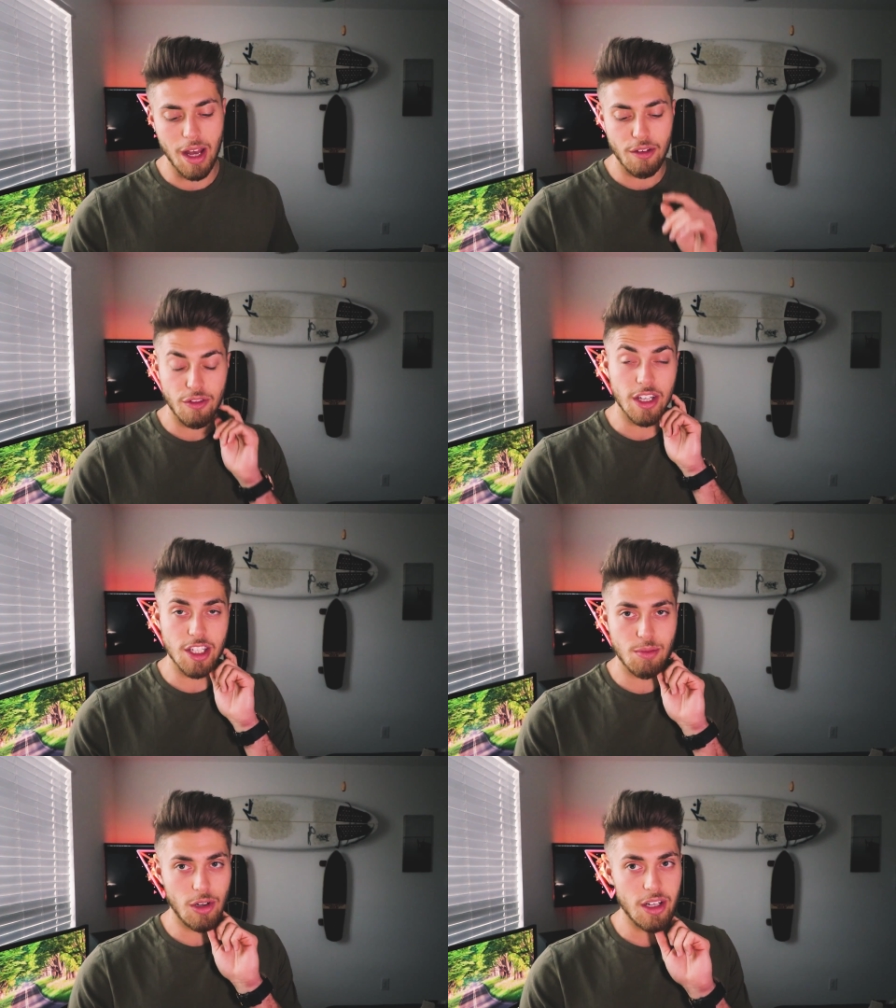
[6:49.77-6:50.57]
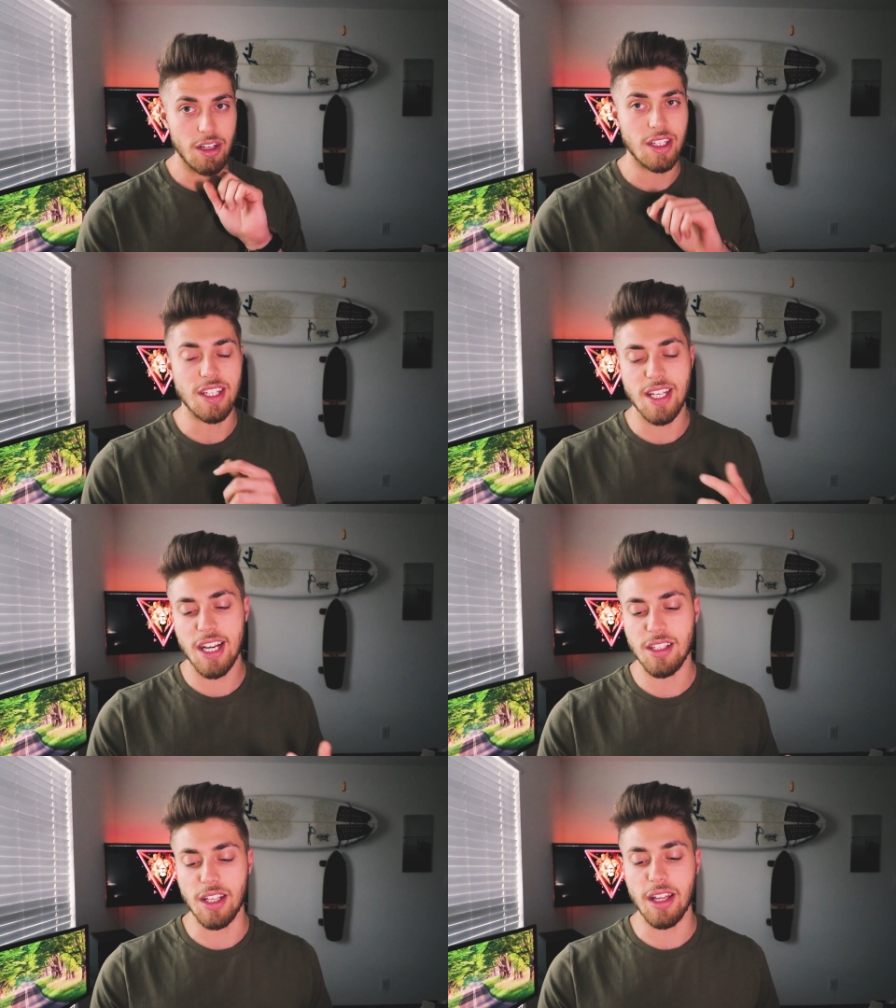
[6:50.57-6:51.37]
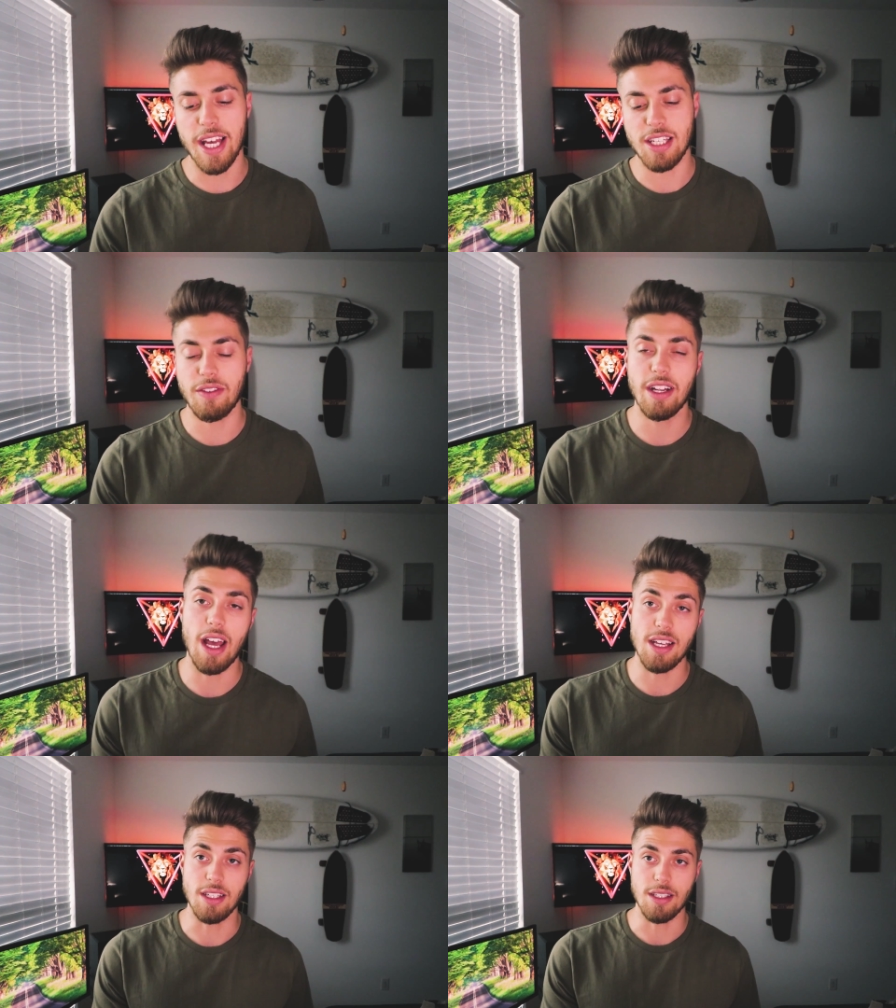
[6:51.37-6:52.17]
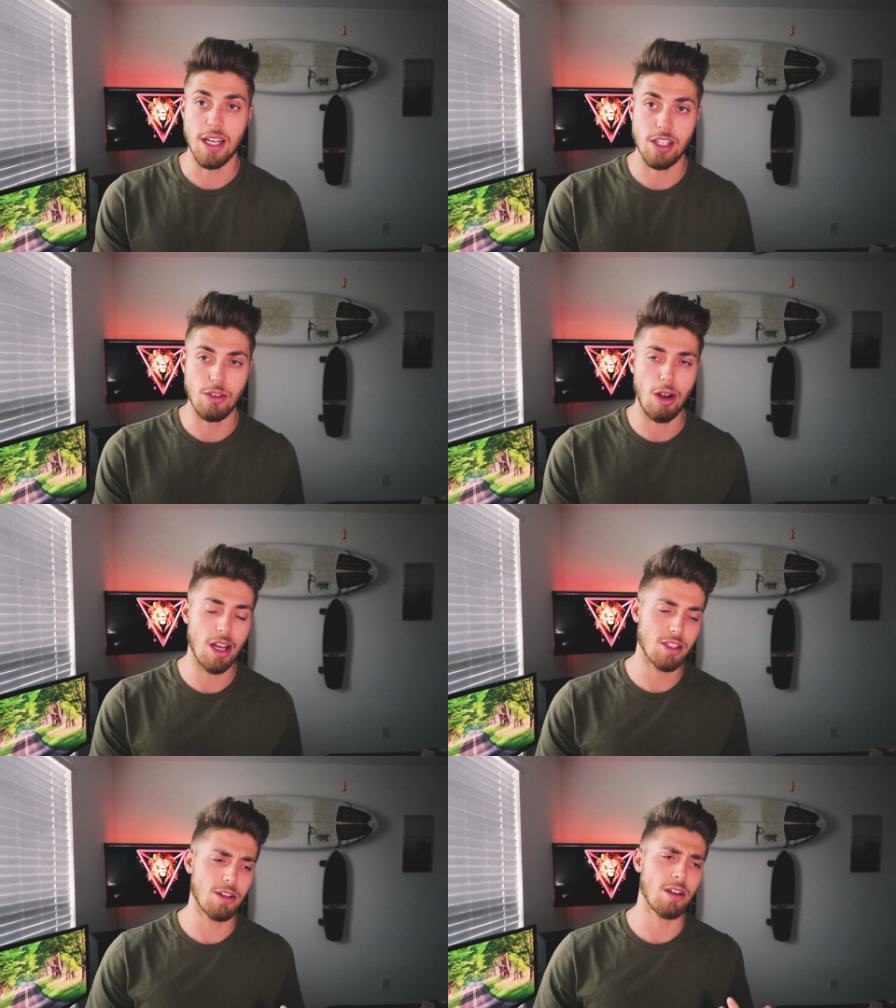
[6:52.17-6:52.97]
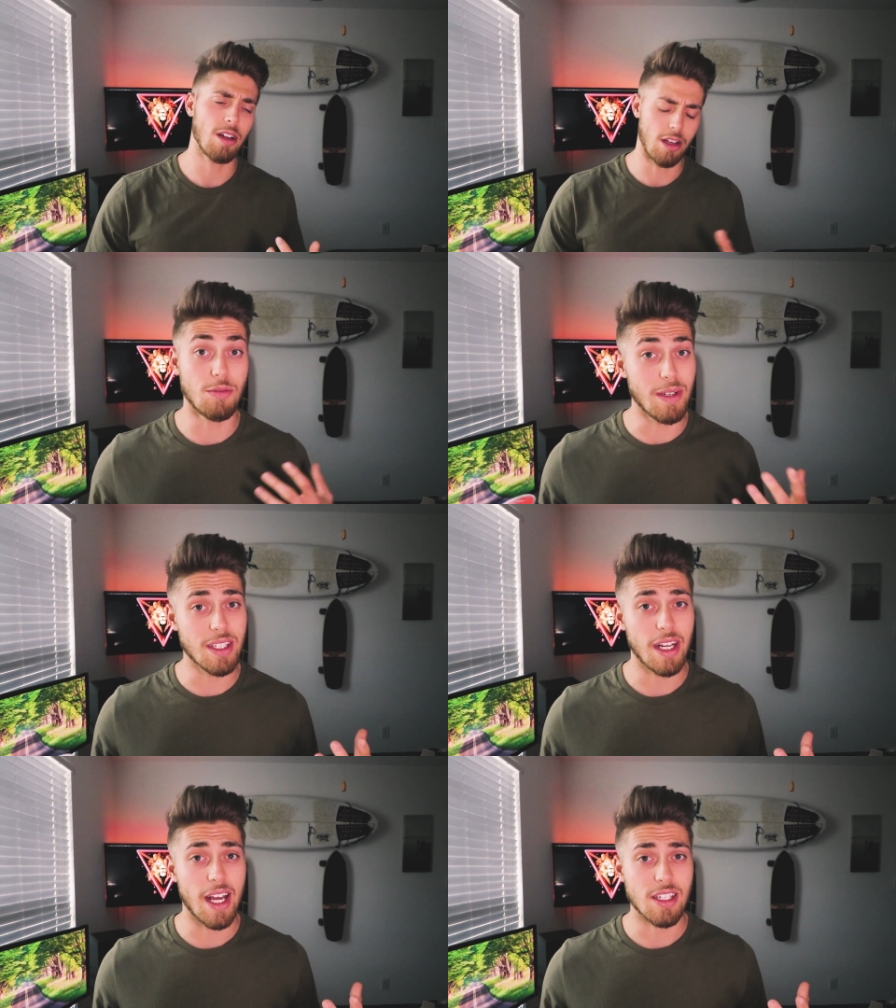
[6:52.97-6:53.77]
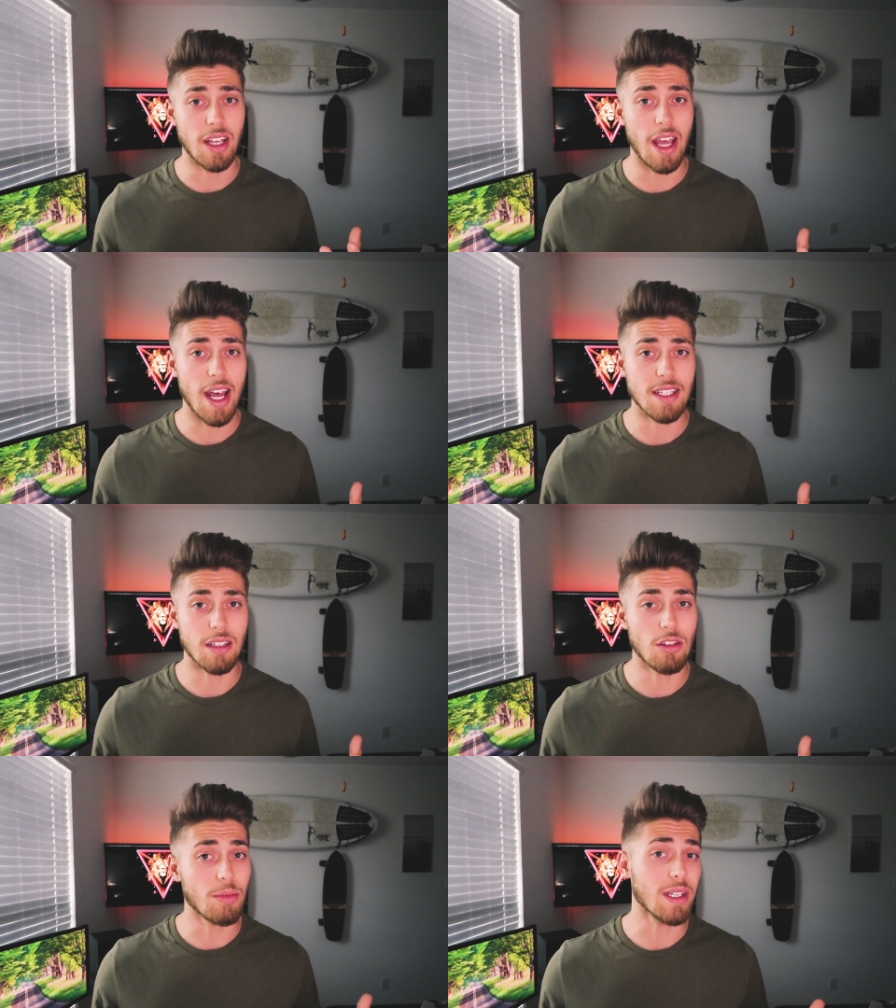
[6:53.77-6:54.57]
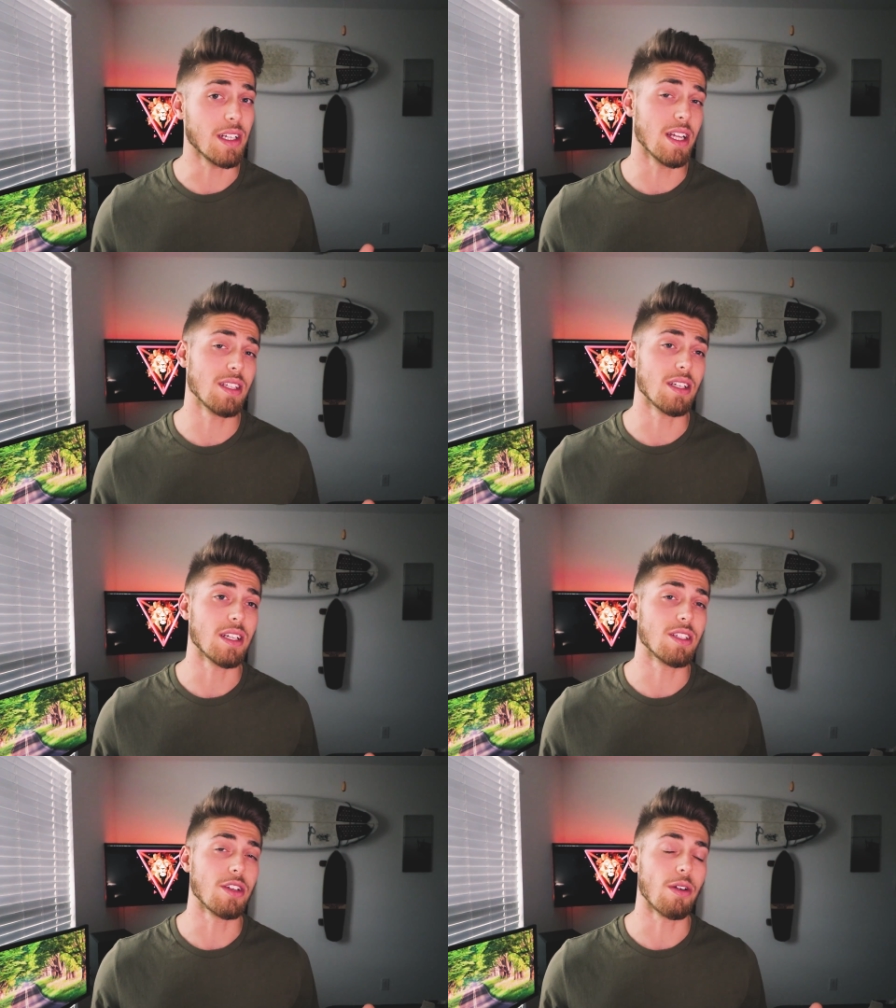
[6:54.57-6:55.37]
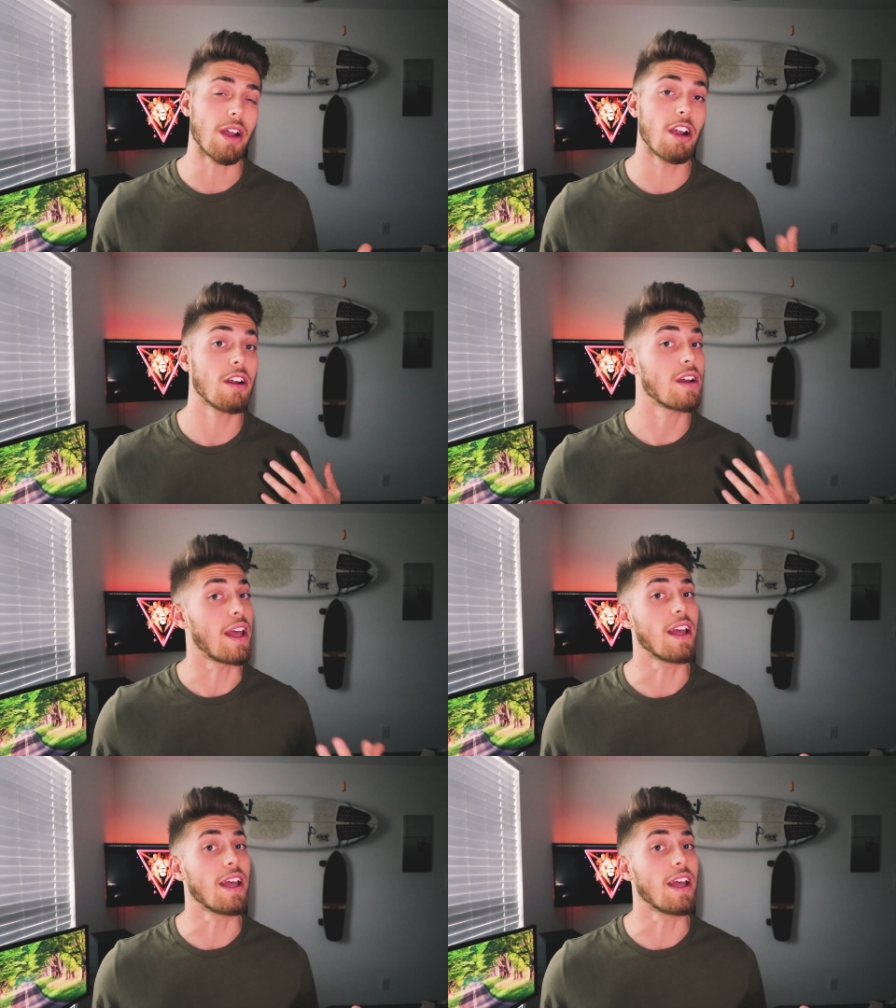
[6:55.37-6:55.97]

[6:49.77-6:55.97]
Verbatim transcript: matte finish product. It's actually classified as a texturizer, which means it actually adds a little bit of density to your hair.